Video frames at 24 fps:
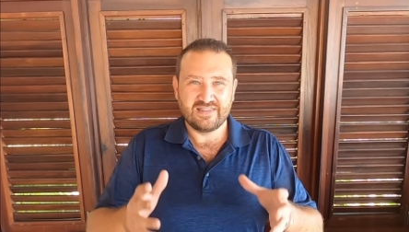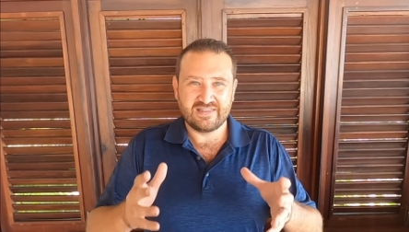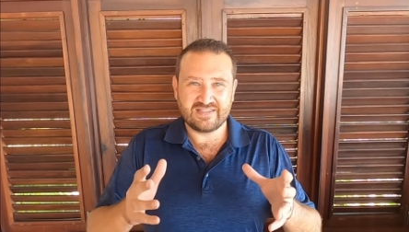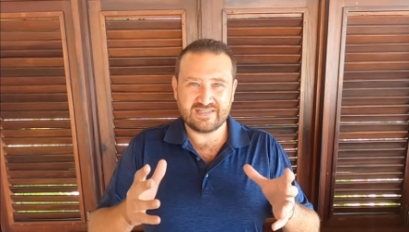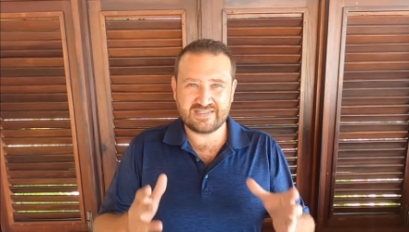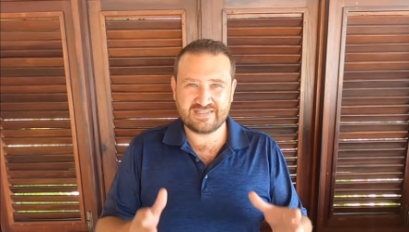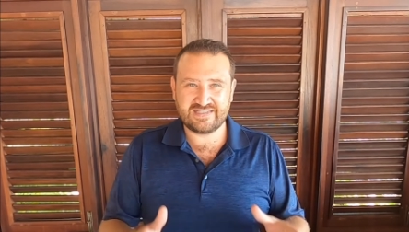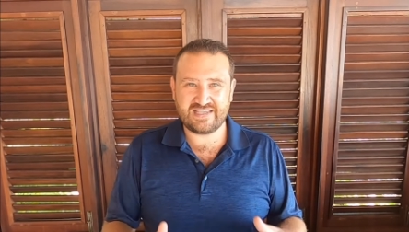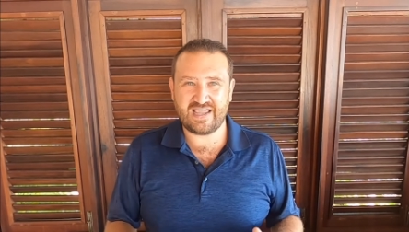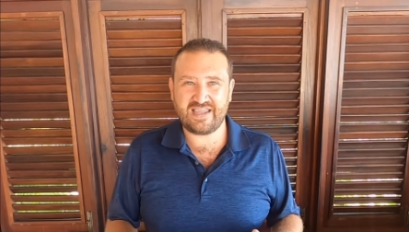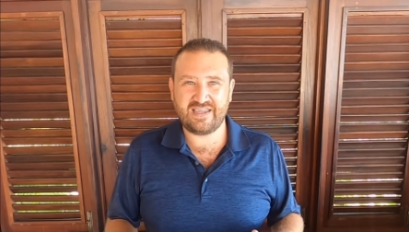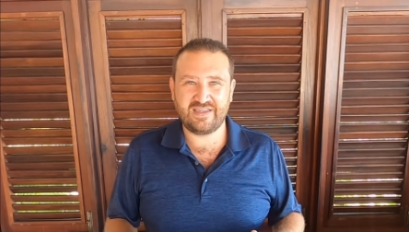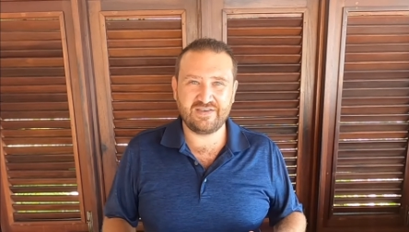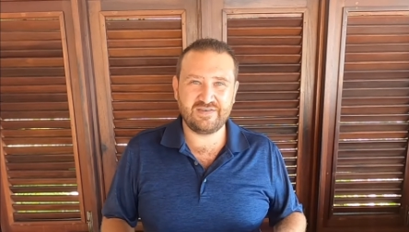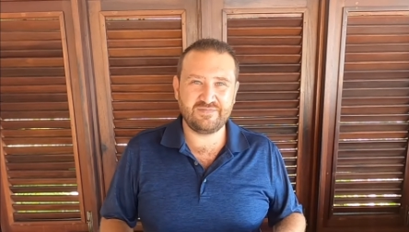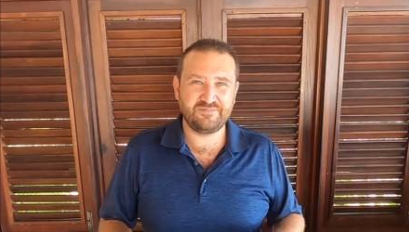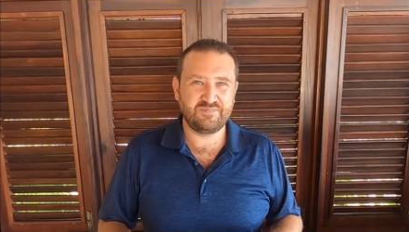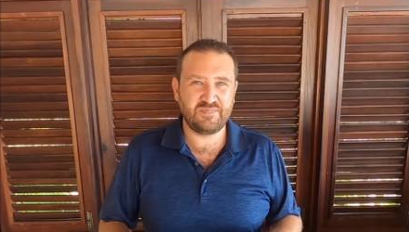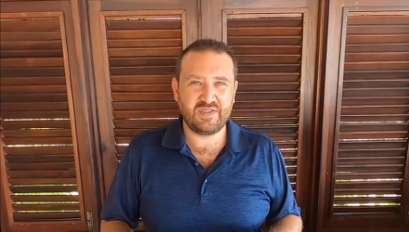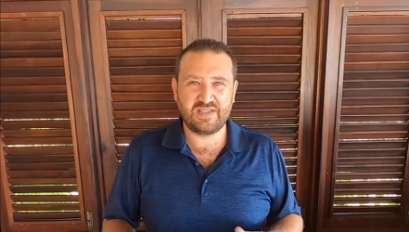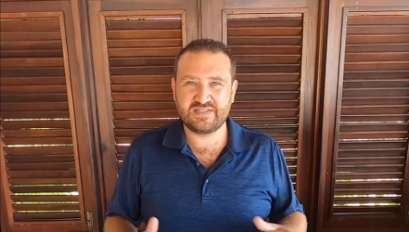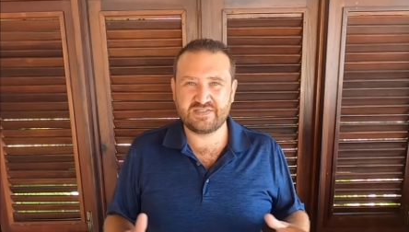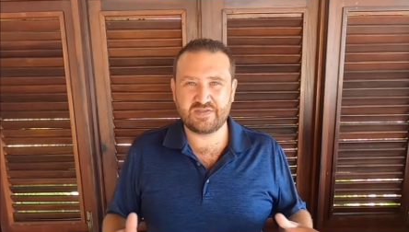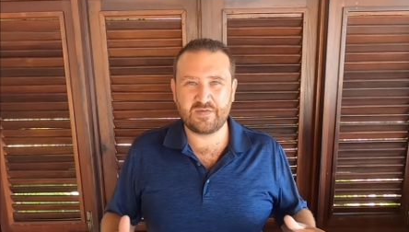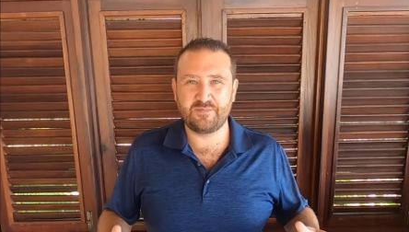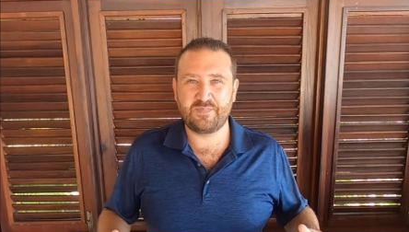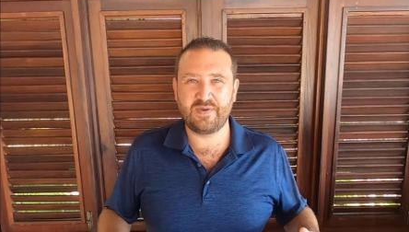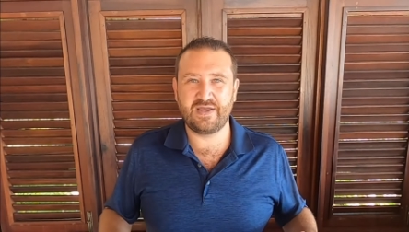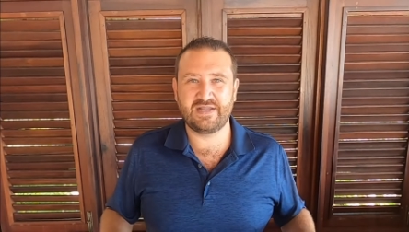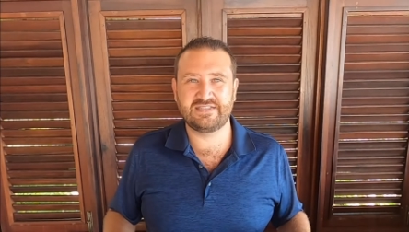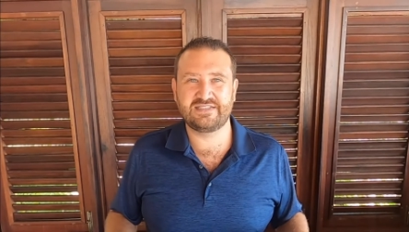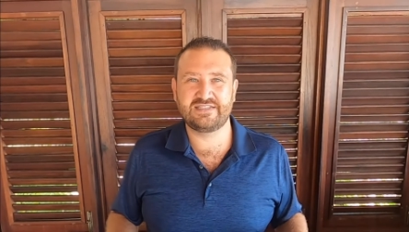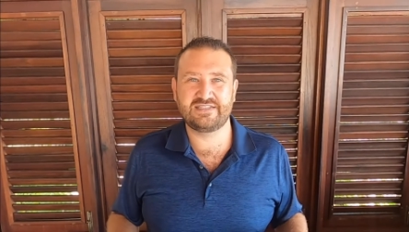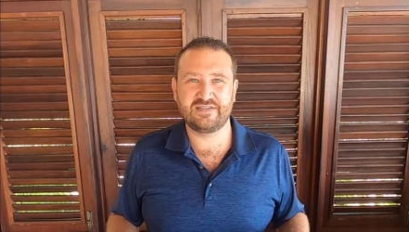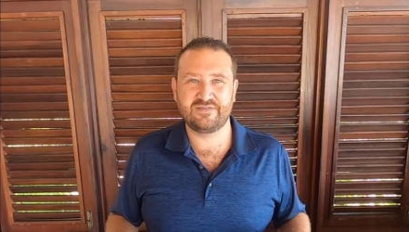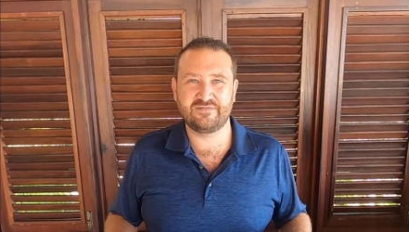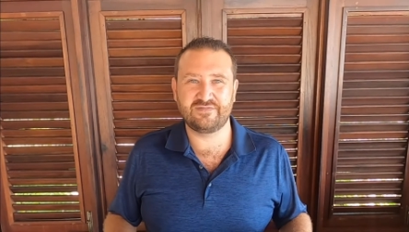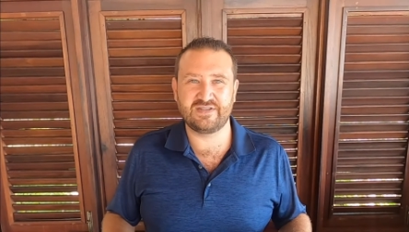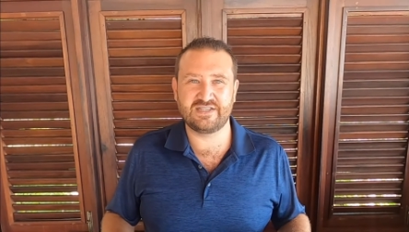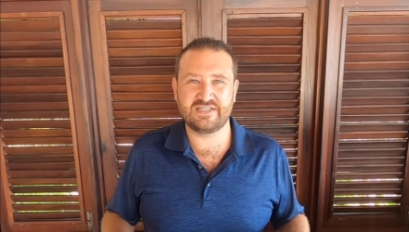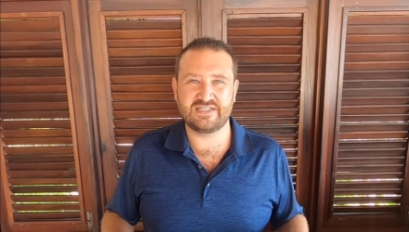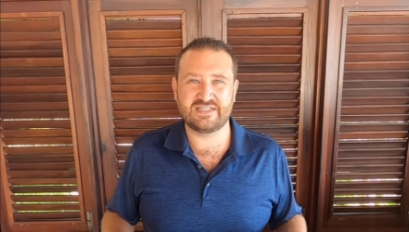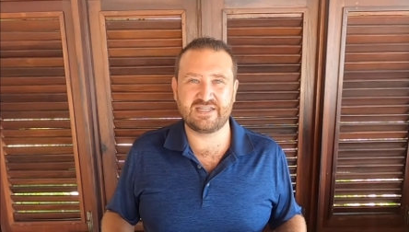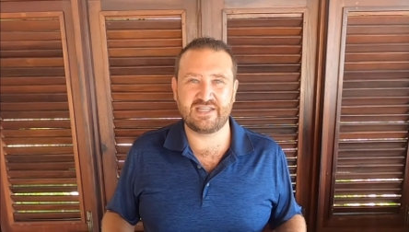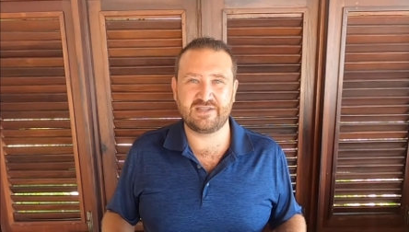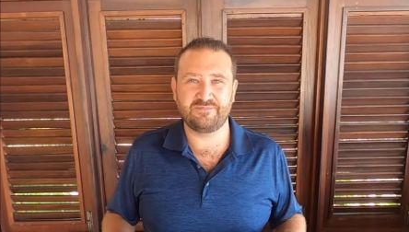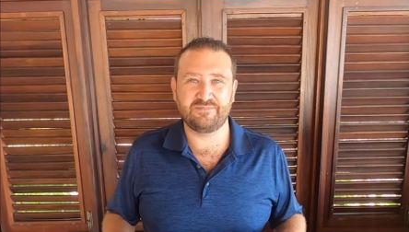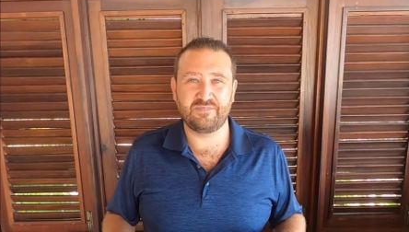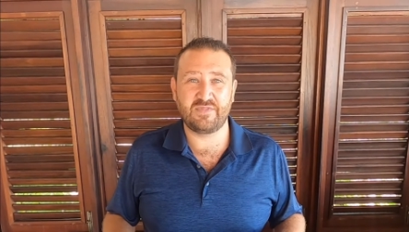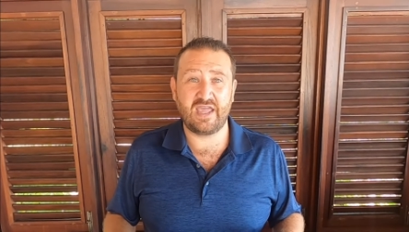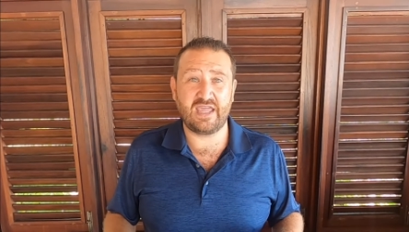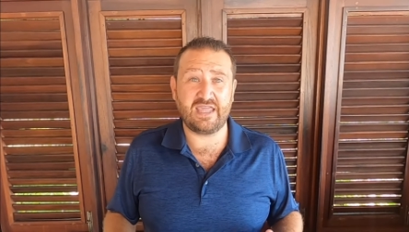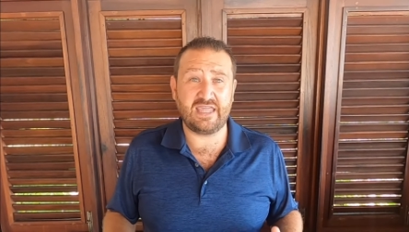The second is competitive listening.